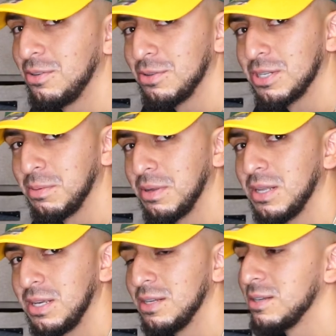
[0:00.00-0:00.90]
you some of
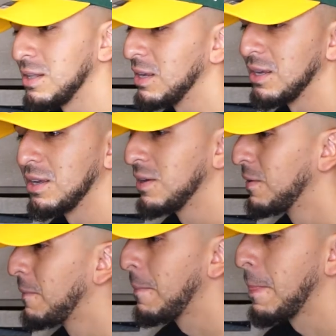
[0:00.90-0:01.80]
these, like,
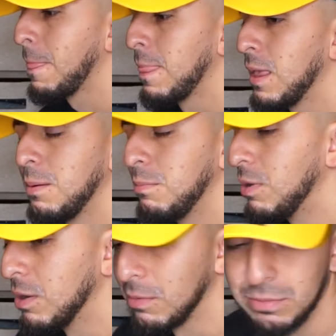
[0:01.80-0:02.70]

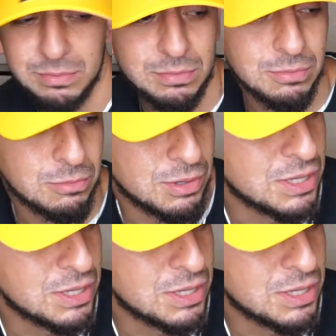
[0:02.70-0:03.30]
bro. Well,